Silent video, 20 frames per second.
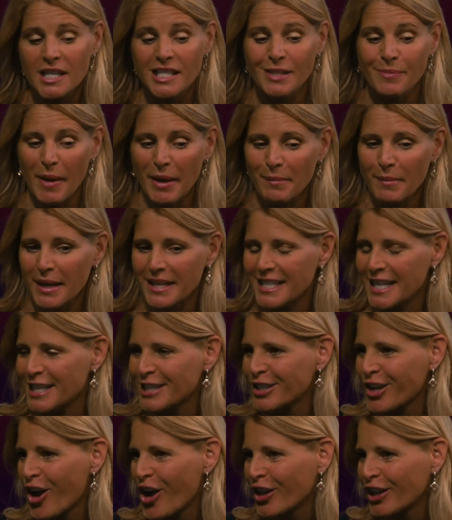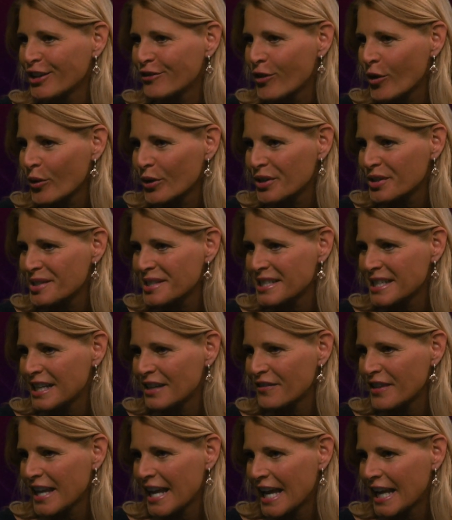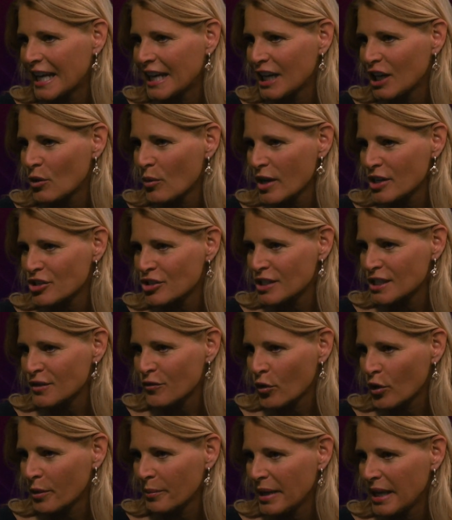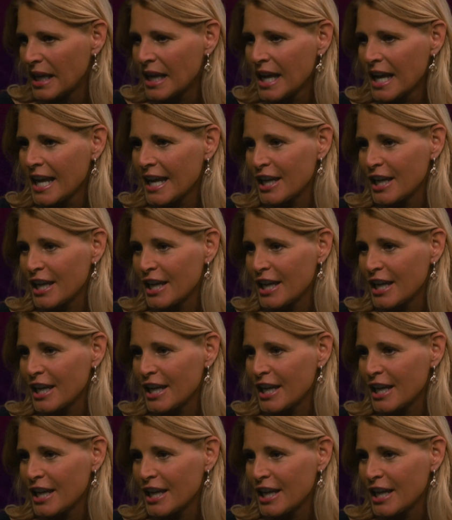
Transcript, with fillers: Spend my days calling voters, seeing if they had any questions for me.